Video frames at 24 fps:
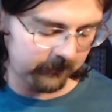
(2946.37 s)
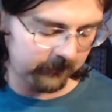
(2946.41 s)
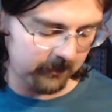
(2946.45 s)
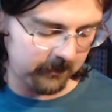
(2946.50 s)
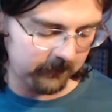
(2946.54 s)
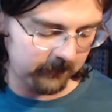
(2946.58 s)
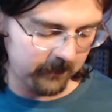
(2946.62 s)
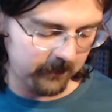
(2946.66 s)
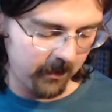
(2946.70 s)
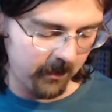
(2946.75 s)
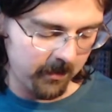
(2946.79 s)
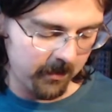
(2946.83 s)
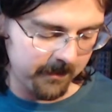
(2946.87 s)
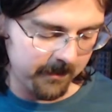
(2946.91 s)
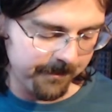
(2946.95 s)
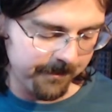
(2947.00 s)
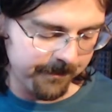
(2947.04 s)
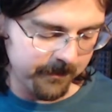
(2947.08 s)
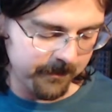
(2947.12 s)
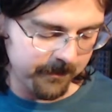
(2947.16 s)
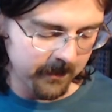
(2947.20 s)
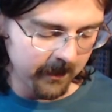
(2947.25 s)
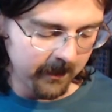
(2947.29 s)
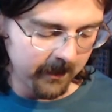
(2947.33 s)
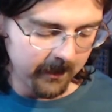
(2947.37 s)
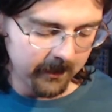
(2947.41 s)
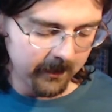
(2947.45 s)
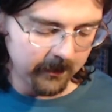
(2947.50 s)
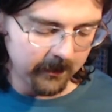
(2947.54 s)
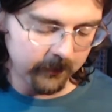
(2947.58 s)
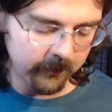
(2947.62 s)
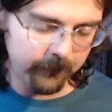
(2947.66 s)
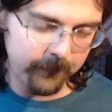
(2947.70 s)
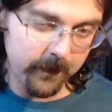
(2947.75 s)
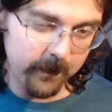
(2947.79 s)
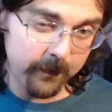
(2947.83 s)
So he's going
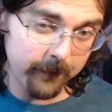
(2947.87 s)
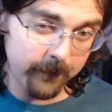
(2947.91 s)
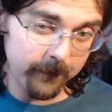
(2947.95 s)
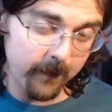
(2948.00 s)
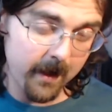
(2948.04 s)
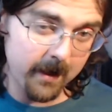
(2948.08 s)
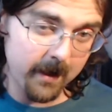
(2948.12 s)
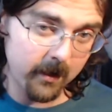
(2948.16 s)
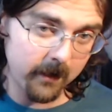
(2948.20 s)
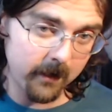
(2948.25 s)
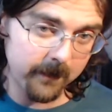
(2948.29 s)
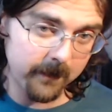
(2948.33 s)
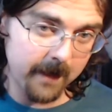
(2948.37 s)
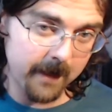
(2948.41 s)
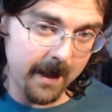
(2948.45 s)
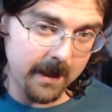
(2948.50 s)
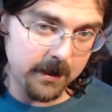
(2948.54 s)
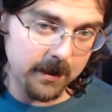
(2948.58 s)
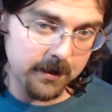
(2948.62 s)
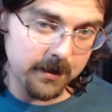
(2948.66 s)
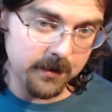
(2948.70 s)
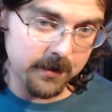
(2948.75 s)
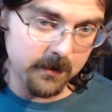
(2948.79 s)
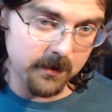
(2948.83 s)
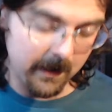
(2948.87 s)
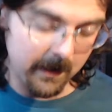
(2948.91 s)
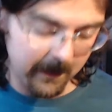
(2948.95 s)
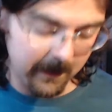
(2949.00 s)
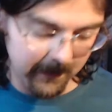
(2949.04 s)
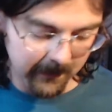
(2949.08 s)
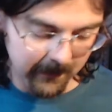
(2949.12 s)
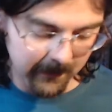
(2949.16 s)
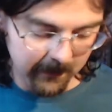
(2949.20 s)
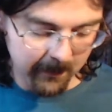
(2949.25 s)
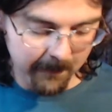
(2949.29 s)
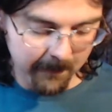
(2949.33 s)
5th fret on the A
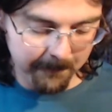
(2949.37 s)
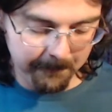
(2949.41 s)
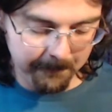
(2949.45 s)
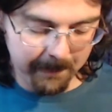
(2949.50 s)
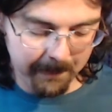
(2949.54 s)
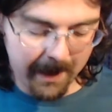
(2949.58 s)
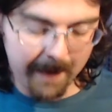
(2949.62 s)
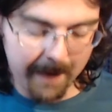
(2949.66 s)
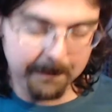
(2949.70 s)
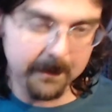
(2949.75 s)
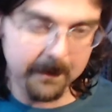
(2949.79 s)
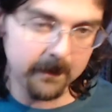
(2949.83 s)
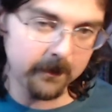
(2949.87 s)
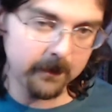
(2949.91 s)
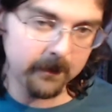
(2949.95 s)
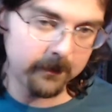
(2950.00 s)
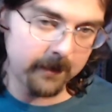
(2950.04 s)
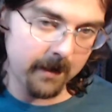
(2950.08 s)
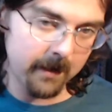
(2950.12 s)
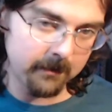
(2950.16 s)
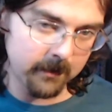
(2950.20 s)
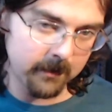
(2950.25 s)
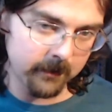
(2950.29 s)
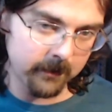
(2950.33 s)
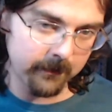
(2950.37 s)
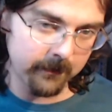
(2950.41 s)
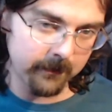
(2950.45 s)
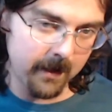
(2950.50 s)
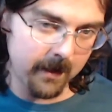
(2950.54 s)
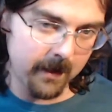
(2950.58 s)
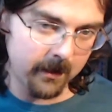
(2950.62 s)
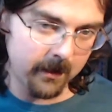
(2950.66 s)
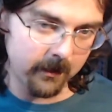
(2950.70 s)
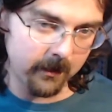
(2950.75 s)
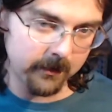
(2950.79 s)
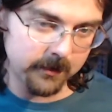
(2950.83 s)
string, popping the 7th
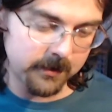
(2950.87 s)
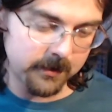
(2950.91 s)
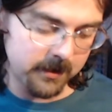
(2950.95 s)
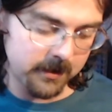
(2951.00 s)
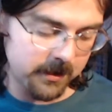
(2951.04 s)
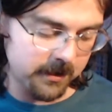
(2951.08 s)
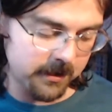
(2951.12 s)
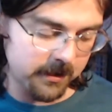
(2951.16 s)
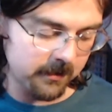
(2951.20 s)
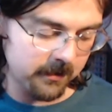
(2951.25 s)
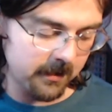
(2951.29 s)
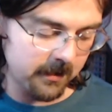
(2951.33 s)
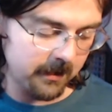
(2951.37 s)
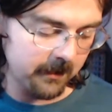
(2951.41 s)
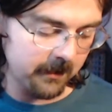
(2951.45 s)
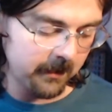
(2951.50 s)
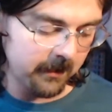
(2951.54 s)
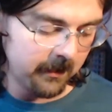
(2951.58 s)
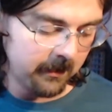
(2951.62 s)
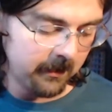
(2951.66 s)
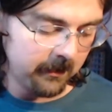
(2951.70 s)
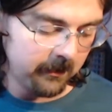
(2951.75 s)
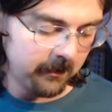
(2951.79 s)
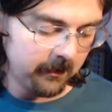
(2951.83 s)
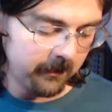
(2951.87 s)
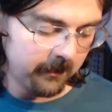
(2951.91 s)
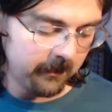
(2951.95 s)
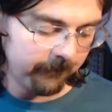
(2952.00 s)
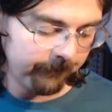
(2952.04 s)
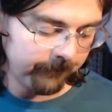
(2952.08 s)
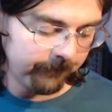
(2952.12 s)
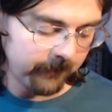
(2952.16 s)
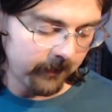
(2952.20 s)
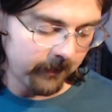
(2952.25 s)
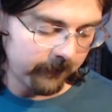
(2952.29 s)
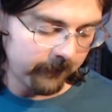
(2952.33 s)
fret on the G string,
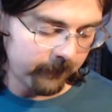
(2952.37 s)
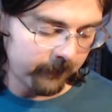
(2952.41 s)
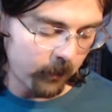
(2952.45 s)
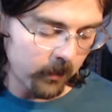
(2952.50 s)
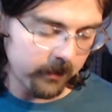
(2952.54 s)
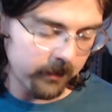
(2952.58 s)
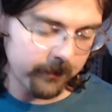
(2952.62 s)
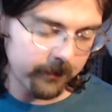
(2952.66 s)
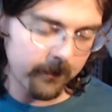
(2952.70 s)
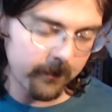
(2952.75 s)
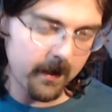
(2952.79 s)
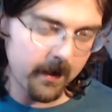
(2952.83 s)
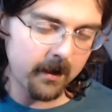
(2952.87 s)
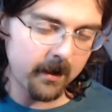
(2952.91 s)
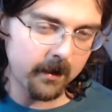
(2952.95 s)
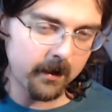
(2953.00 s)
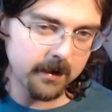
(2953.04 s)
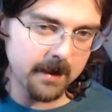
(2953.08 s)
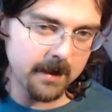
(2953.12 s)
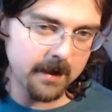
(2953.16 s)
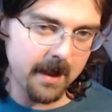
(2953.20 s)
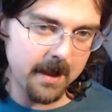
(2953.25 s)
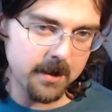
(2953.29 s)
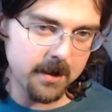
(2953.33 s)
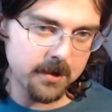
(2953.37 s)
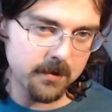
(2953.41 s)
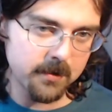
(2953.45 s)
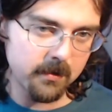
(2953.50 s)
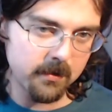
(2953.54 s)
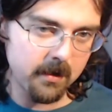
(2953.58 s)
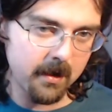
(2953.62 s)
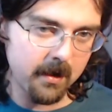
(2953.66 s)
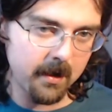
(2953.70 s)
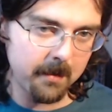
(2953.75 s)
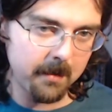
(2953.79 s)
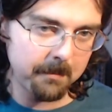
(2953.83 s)
4th fret on the A
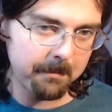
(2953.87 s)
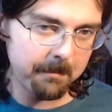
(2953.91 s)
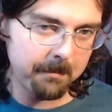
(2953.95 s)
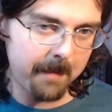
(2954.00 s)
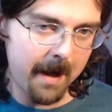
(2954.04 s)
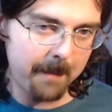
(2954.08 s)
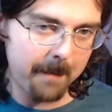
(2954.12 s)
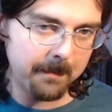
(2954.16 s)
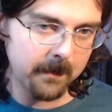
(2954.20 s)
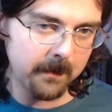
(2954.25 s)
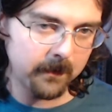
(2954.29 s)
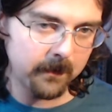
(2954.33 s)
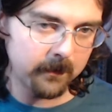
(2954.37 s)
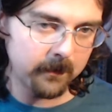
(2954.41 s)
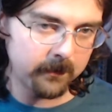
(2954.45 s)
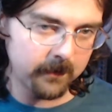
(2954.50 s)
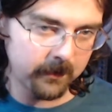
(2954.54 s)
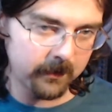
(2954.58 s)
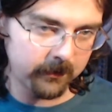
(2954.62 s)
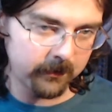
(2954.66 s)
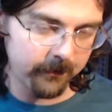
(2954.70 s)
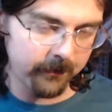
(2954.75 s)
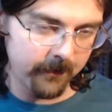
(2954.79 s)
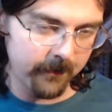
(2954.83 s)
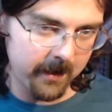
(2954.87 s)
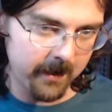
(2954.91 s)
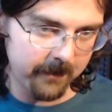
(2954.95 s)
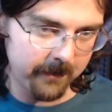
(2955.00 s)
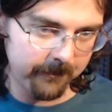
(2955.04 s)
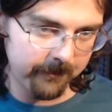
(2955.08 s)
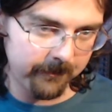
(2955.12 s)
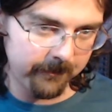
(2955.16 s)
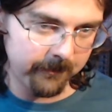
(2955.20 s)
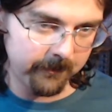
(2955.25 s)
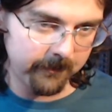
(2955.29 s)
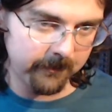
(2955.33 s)
string, popping the 6th
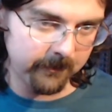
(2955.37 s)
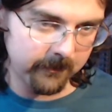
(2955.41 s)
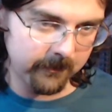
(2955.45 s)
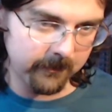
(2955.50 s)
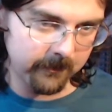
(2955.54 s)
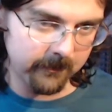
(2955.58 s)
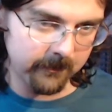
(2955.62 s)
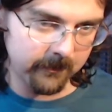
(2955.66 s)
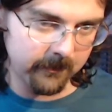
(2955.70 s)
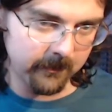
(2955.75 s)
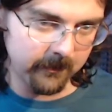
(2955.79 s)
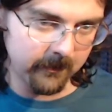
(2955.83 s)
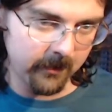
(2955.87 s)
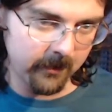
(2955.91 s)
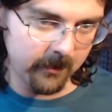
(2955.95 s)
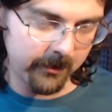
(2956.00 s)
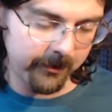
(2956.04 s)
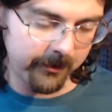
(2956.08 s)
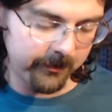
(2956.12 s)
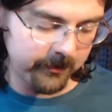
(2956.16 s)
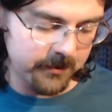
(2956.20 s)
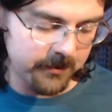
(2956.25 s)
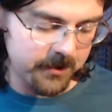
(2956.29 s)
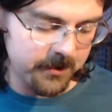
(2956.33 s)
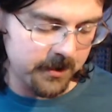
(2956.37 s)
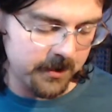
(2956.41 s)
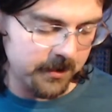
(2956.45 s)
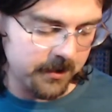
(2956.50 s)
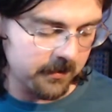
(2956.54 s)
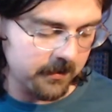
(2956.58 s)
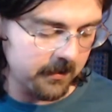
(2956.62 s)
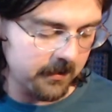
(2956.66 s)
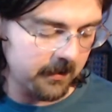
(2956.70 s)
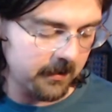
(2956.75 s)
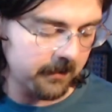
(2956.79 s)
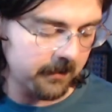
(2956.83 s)
fret on the G
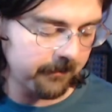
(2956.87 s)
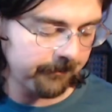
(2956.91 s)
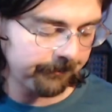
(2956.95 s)
string,